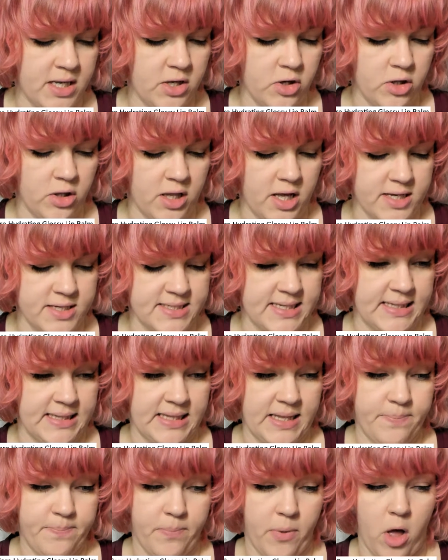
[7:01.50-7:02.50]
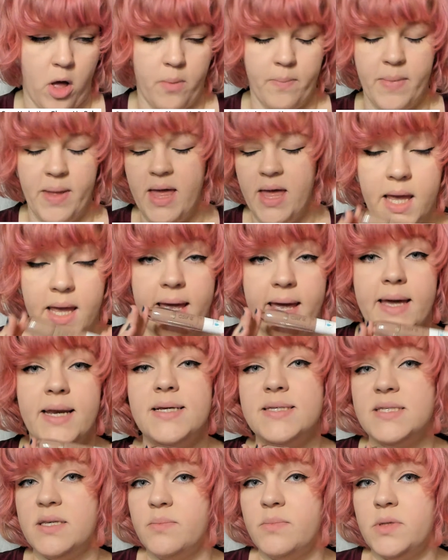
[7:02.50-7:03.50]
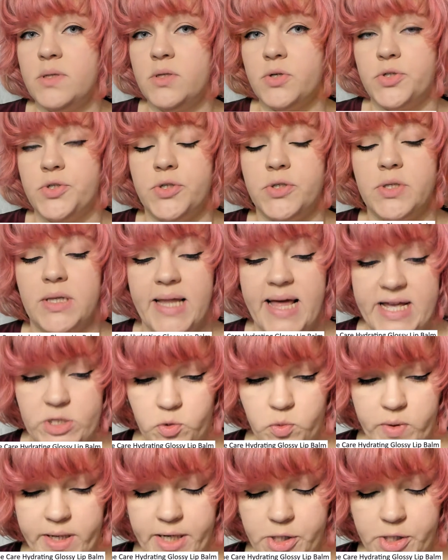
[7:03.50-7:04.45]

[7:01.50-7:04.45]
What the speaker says: Glossy Lip Balm. It is similar to the last one I